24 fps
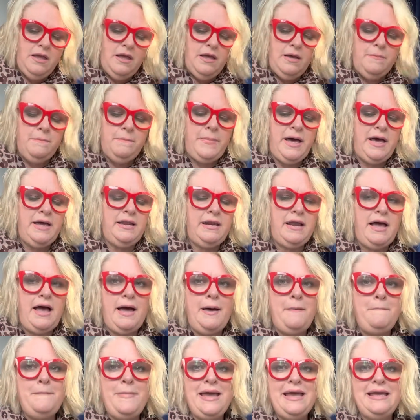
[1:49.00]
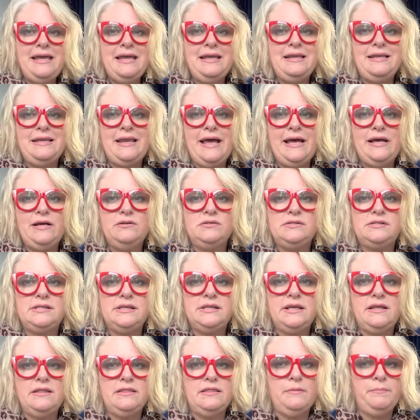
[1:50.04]
but I'm making notes
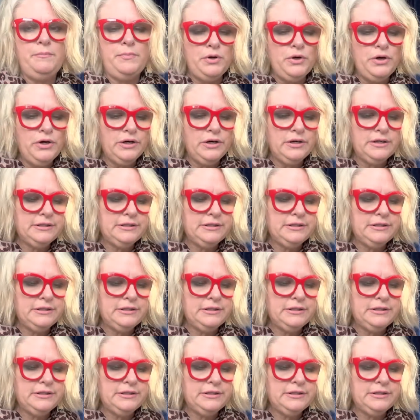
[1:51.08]
in the book